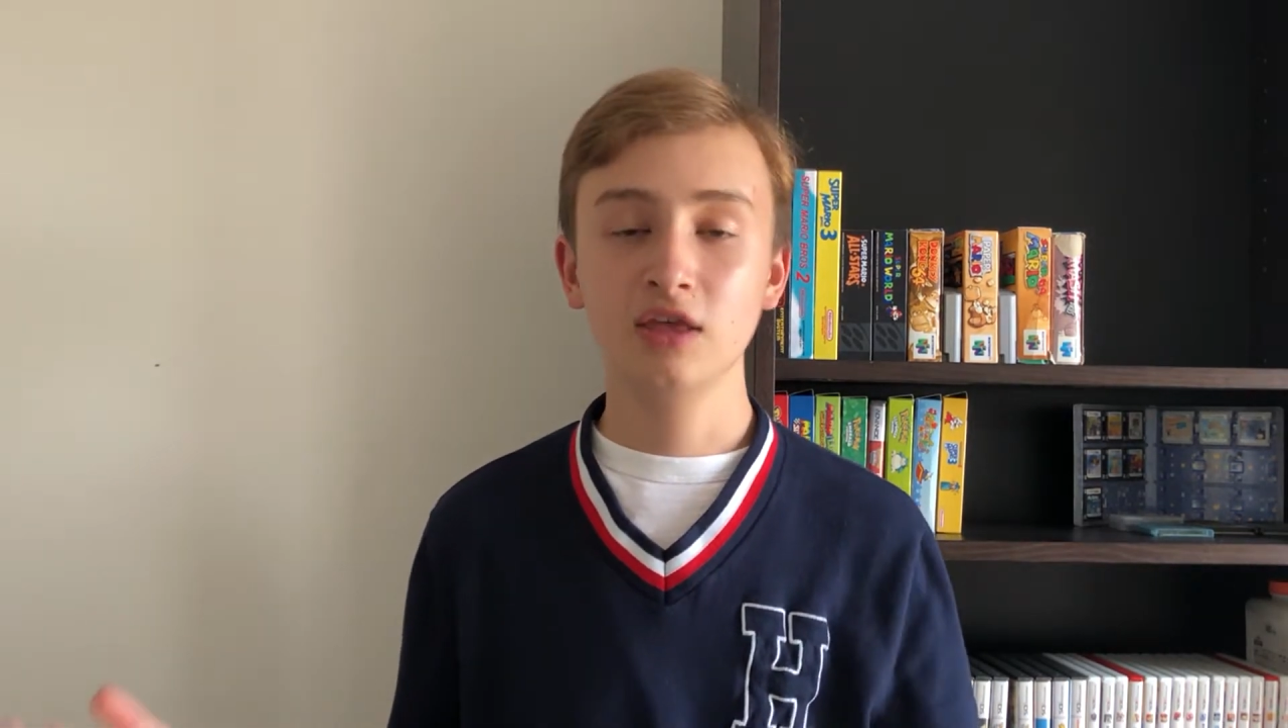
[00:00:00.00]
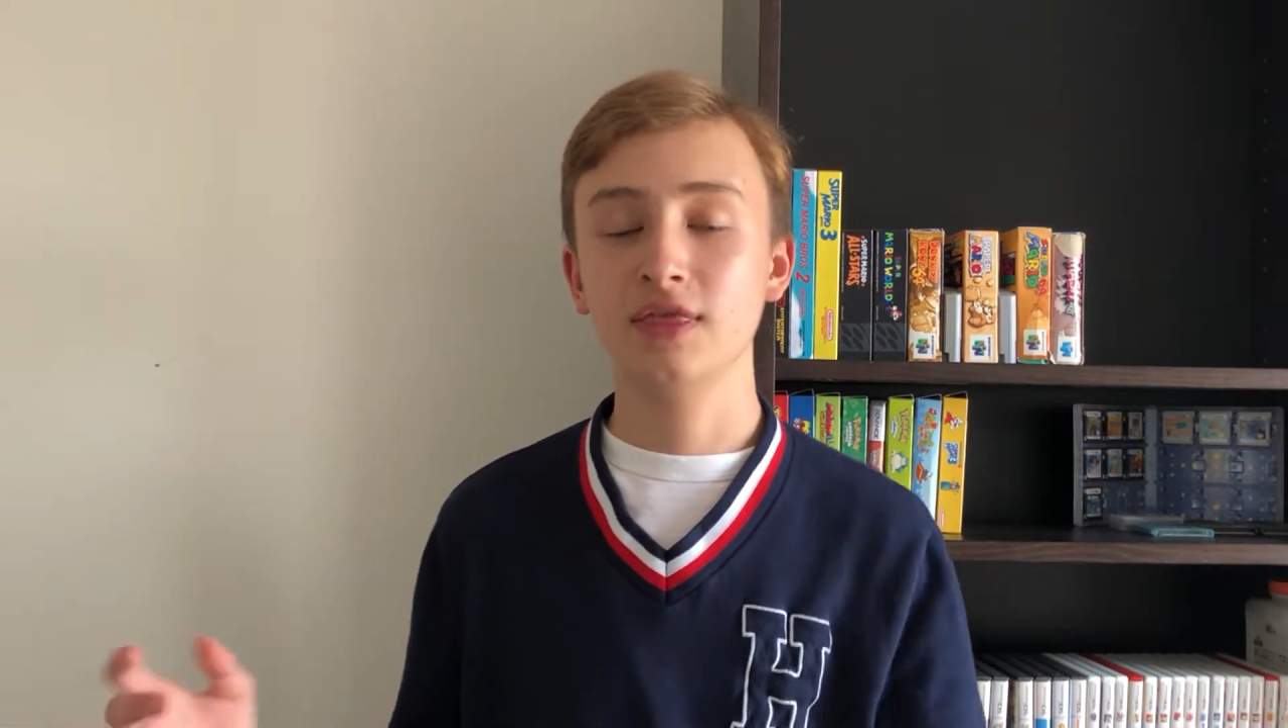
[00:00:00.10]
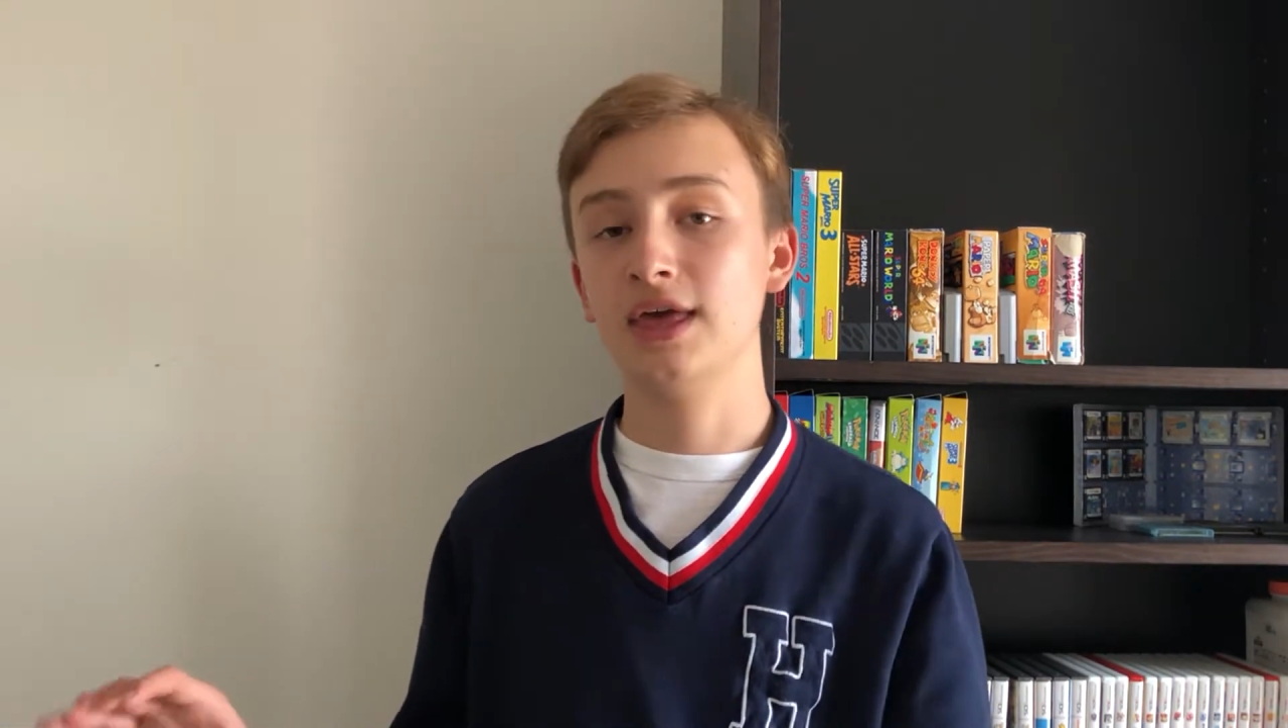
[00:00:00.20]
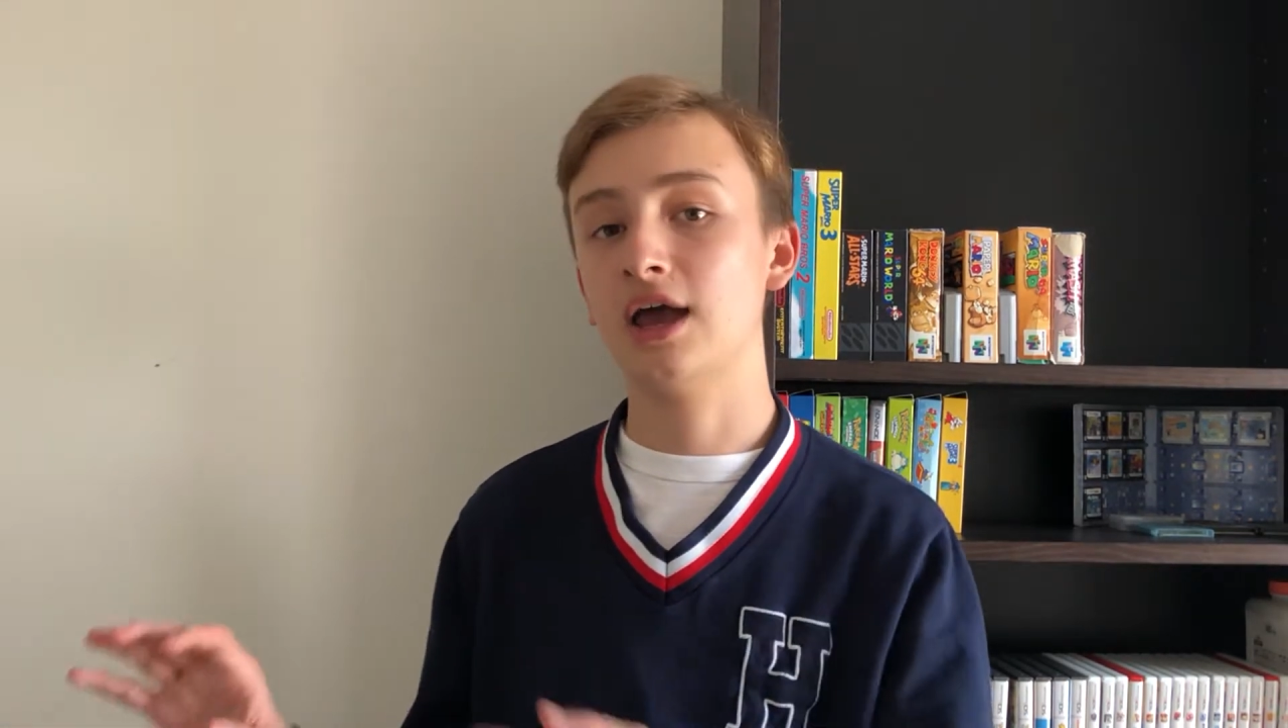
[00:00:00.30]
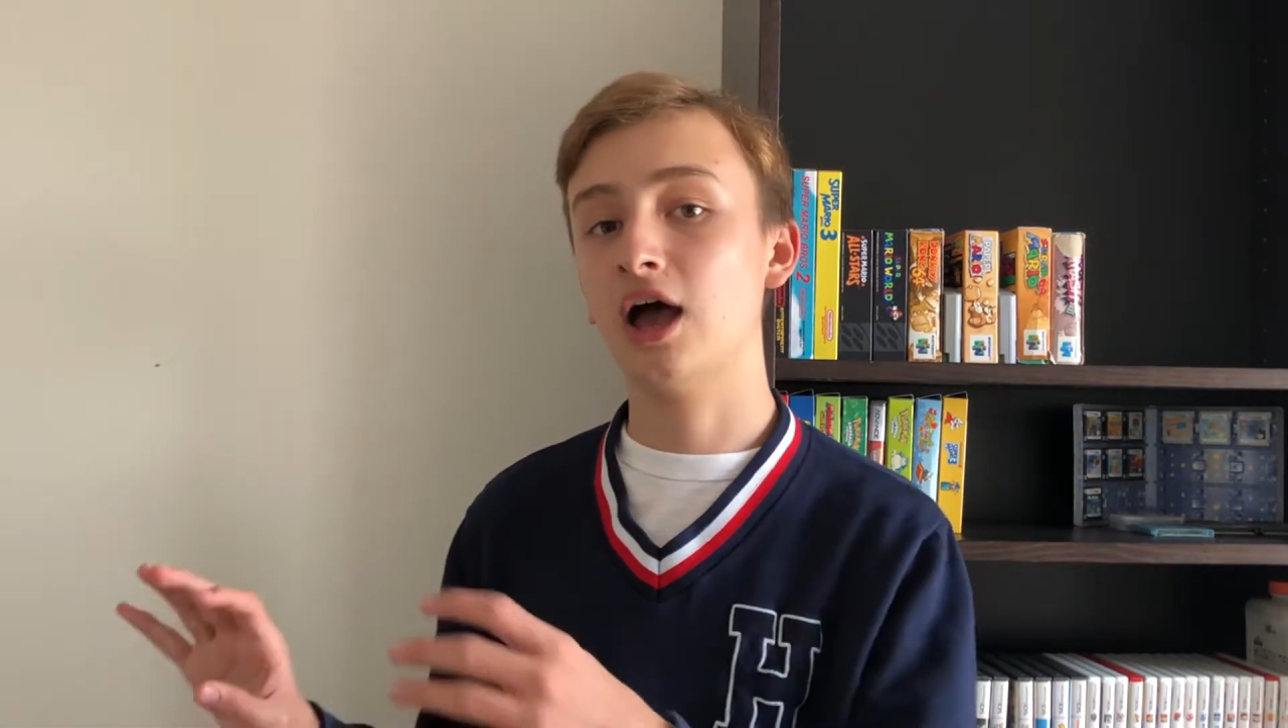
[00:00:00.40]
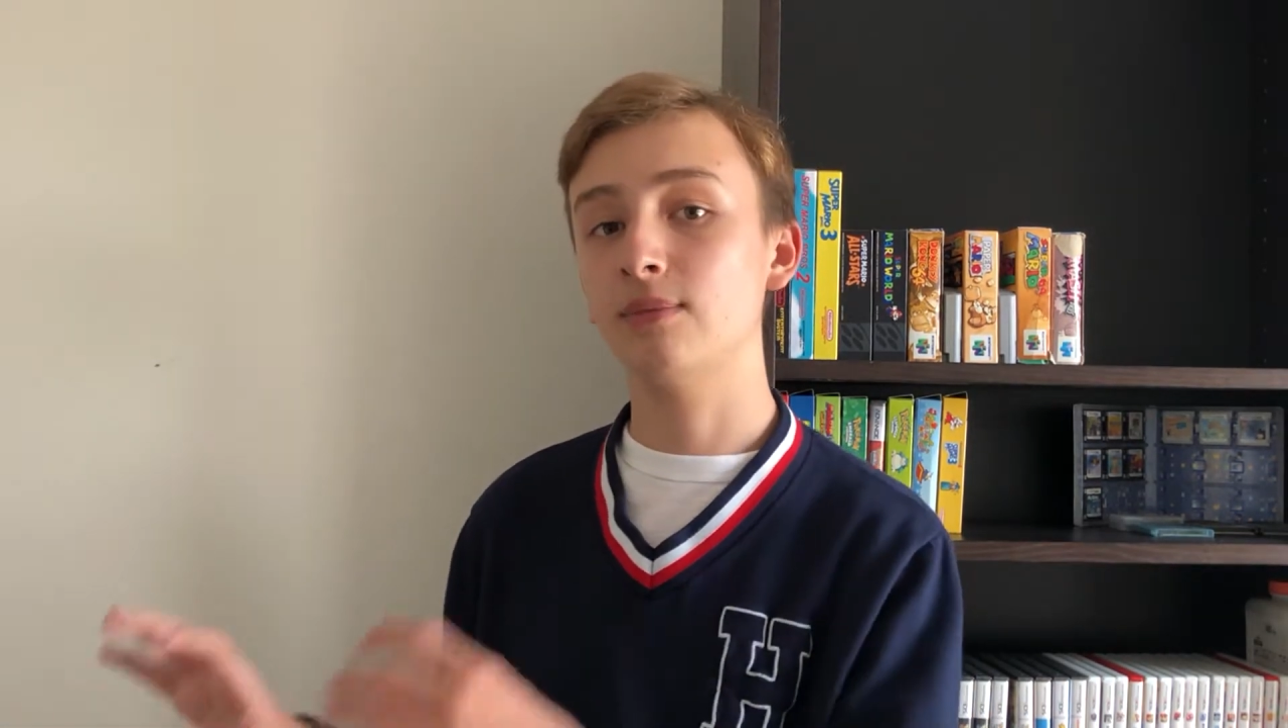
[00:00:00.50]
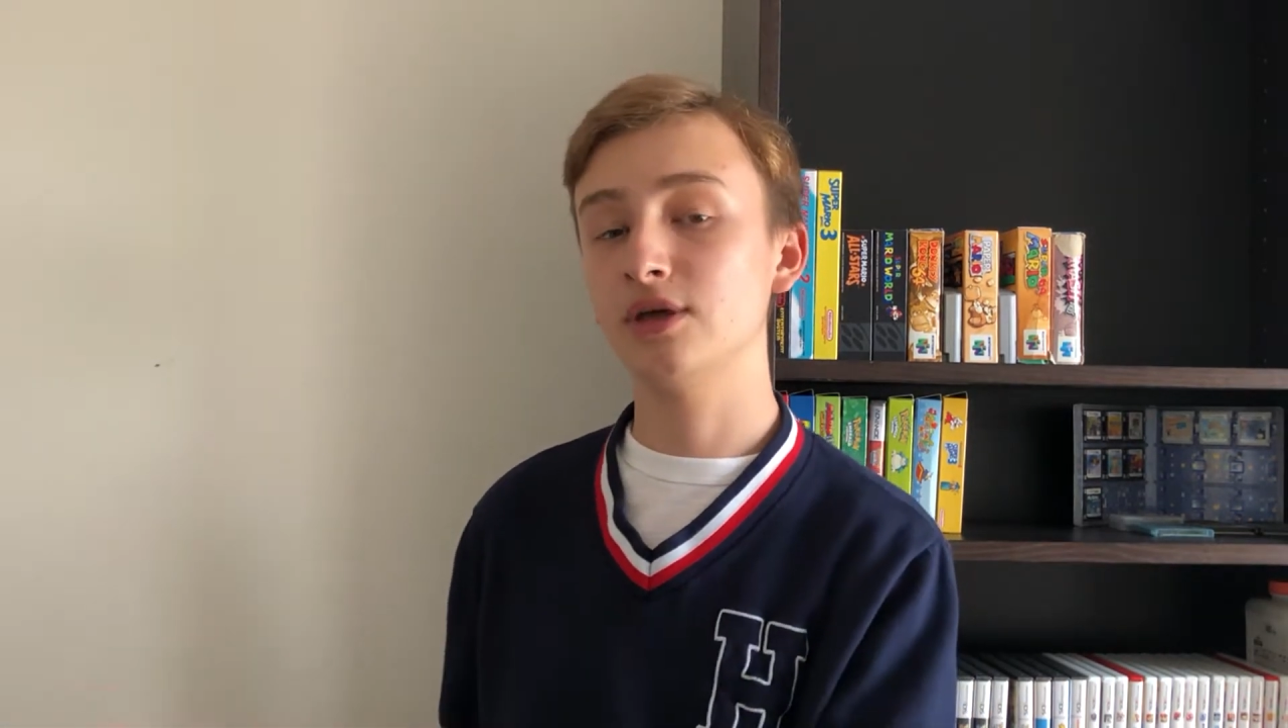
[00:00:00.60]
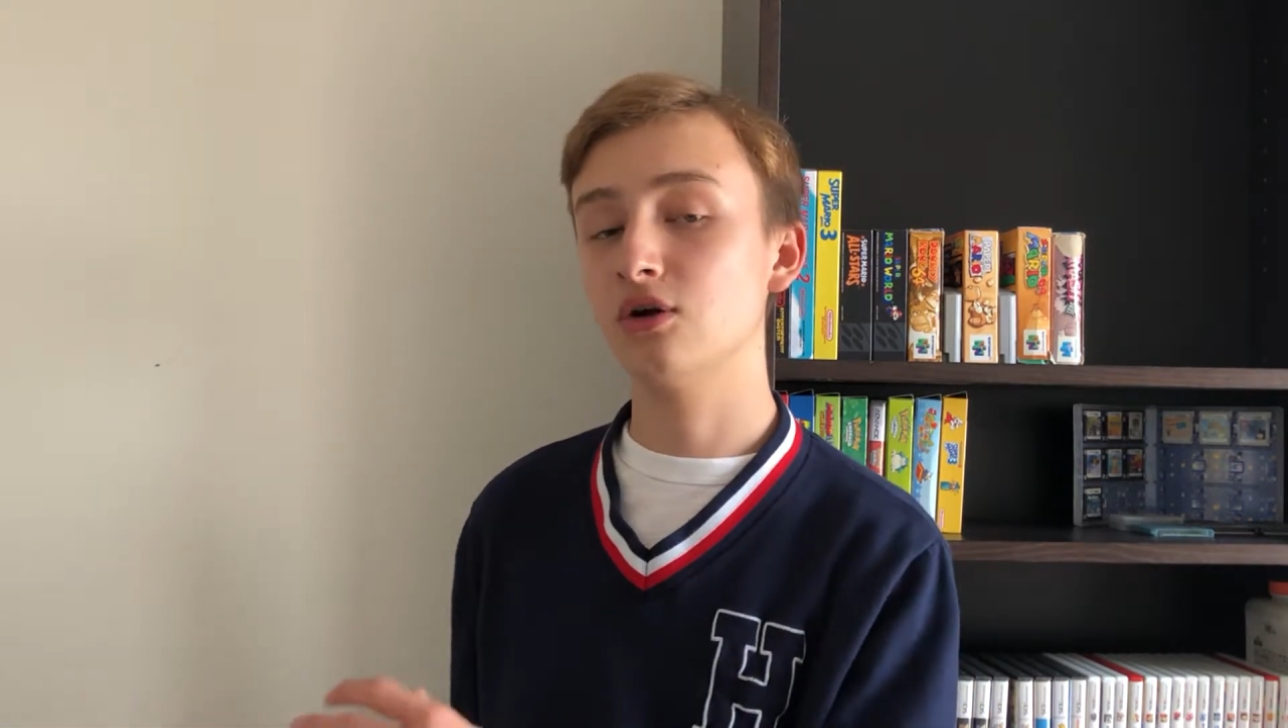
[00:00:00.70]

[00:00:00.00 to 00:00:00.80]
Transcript: then I'll be